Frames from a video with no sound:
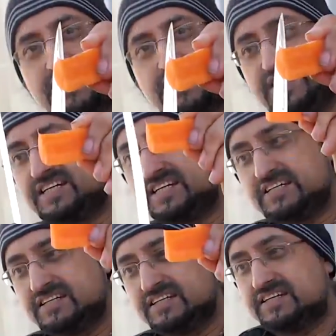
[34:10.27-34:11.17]
Look,
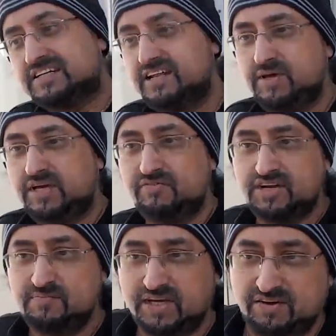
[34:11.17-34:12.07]
let me give
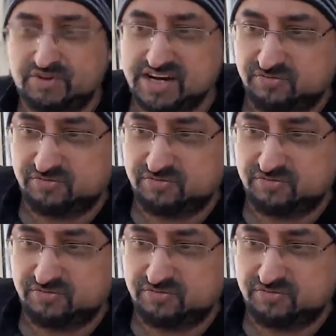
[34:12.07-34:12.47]
another